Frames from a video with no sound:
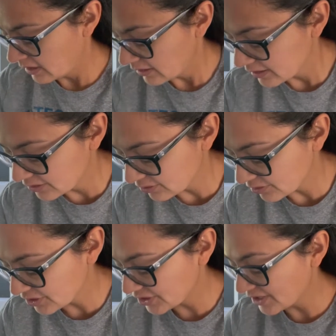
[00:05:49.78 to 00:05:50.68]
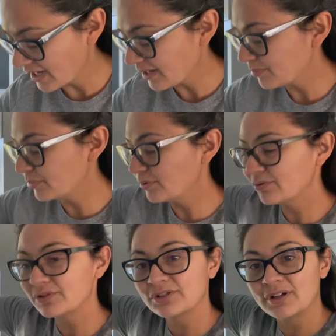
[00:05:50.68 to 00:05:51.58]
these little snack
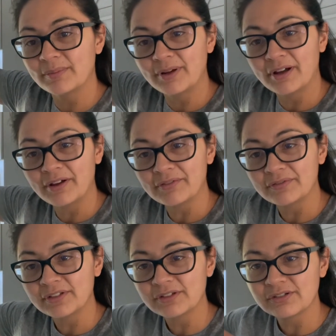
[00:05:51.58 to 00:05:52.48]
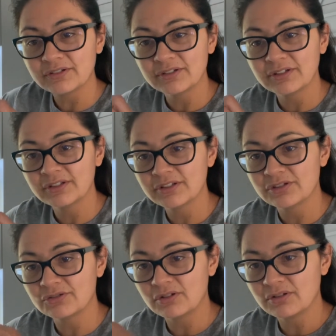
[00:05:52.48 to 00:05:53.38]
bowls come off and the
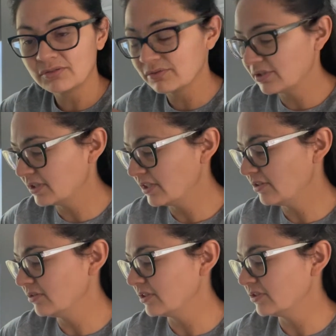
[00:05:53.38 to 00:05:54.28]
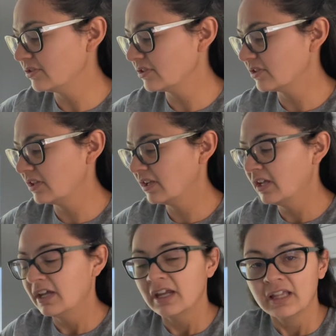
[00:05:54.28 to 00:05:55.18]
straw goes in there, and it's just,
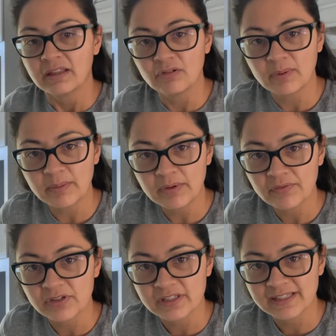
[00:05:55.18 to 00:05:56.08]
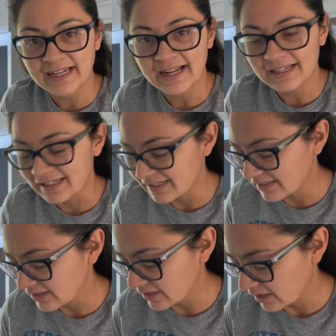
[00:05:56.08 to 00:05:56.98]
they remind me of the
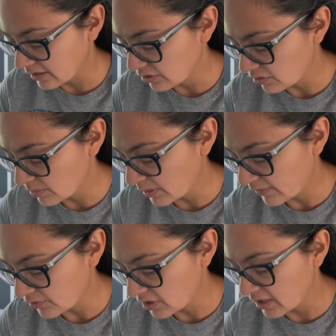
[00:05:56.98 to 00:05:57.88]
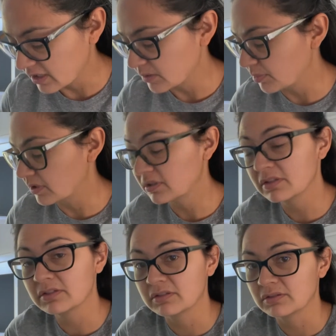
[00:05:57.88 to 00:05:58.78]
snackies that you could buy for kids, but this
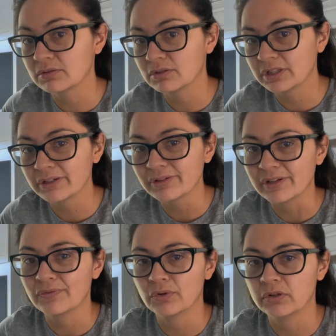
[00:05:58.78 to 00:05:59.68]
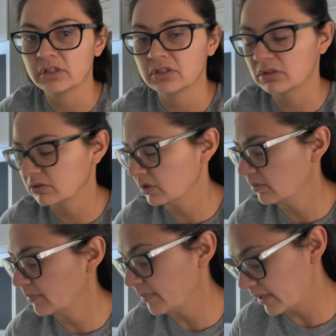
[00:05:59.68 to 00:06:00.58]
is clearly for an adult.
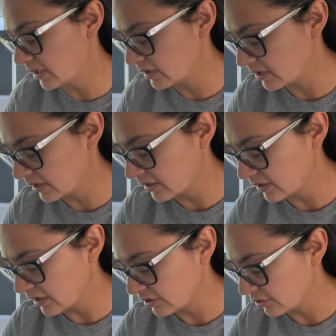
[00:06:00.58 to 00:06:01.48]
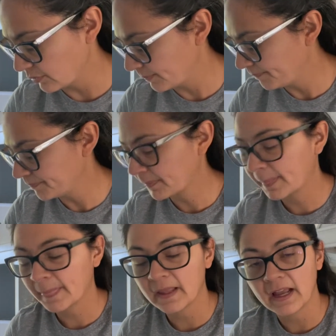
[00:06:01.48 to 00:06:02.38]
But my kids like the size too.
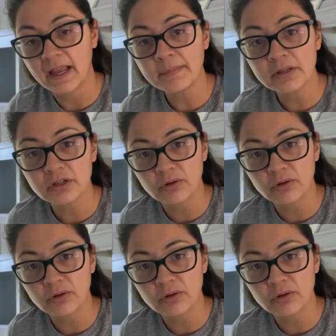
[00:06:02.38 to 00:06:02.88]
I'm gonna go